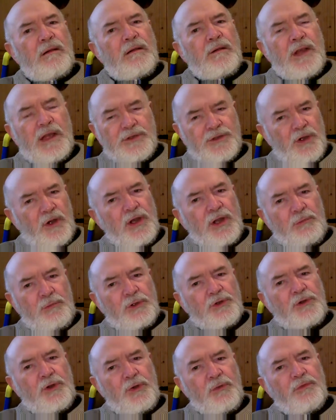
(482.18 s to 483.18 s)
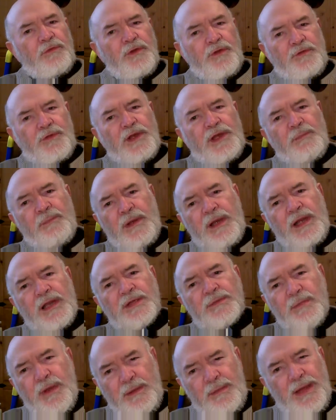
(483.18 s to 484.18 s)
That's all it will do, 15
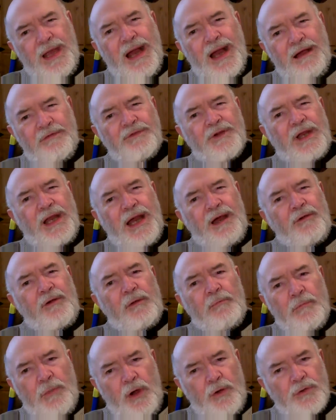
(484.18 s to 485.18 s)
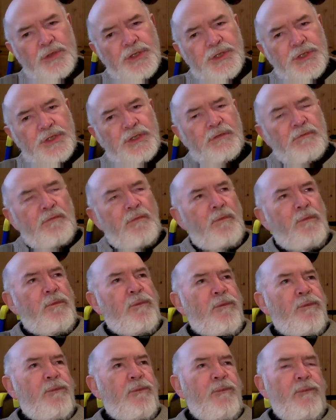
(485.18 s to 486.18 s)
minutes, maybe half an hour at most,
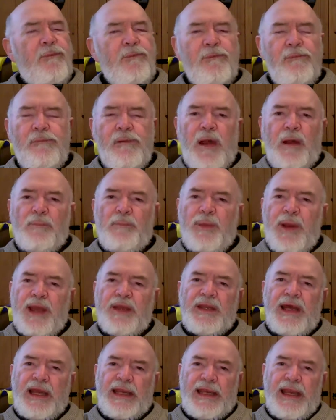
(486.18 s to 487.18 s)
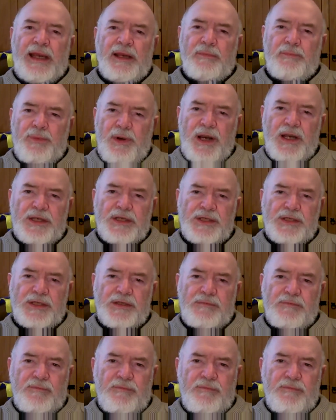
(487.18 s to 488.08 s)
and pay that kind of price.